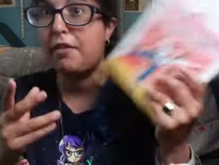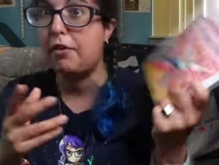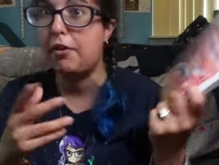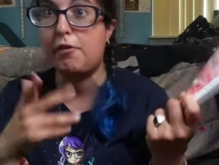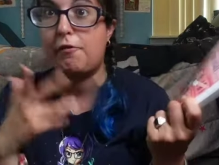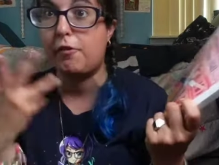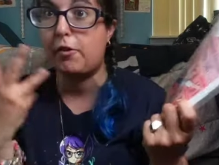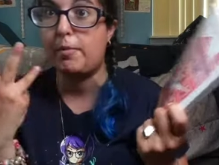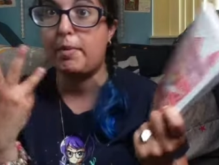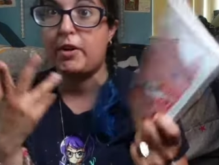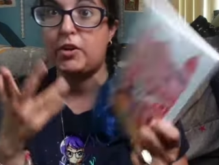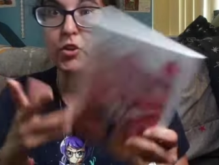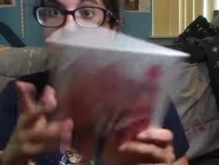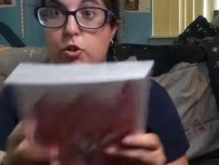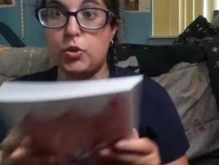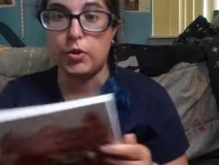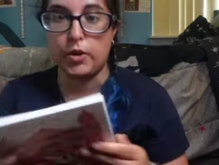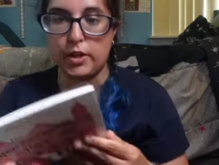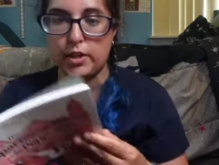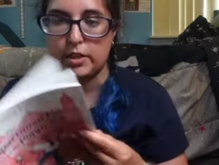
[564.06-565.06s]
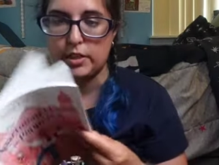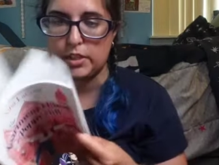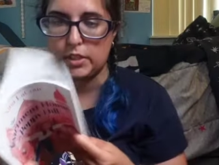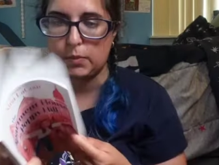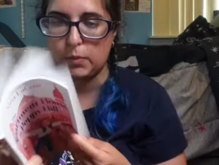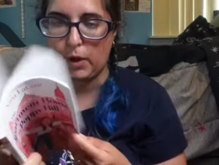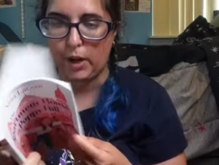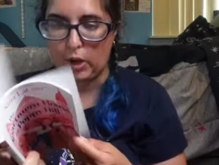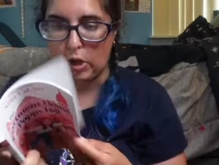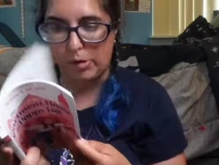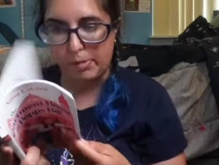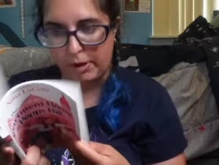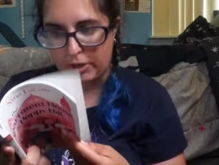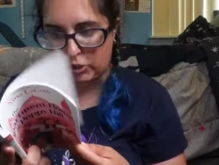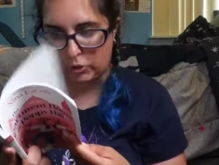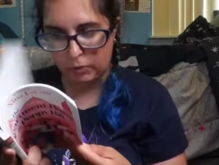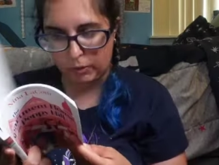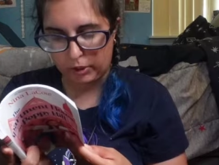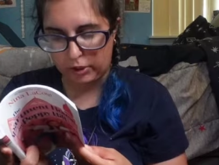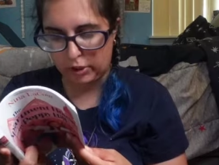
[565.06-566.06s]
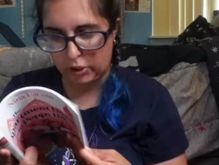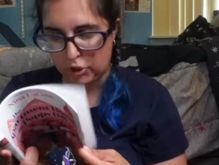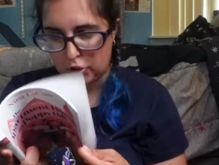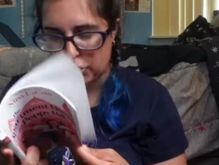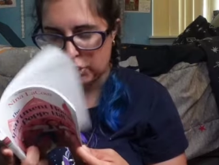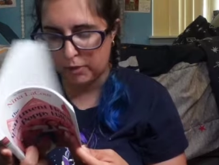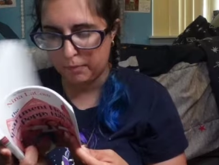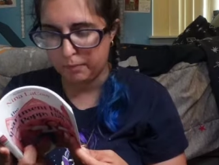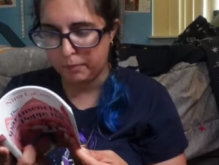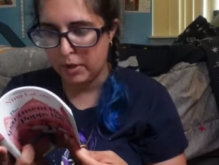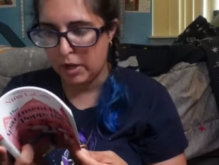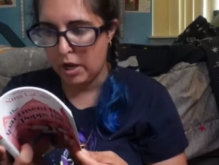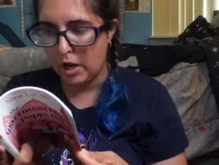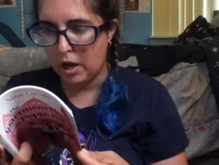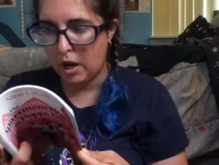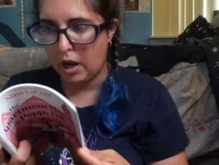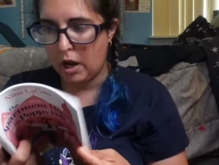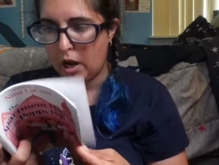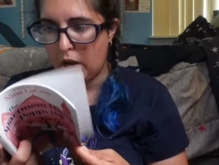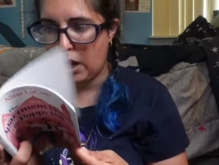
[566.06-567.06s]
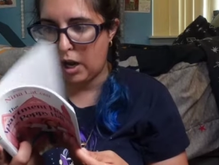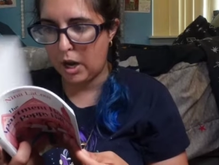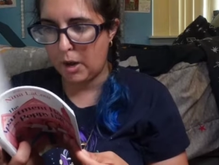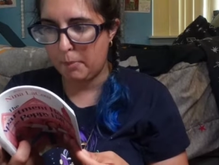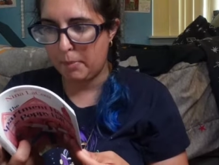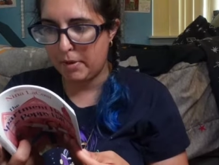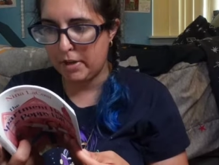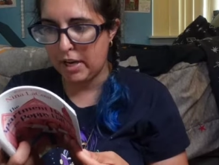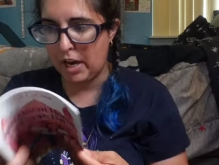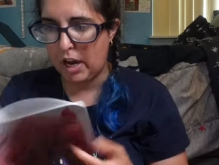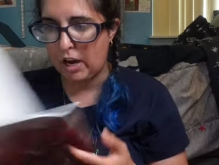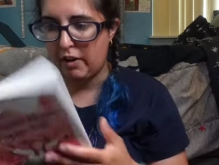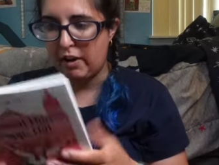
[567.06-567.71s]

it for my students when I go back to work next year. Um, but yeah, all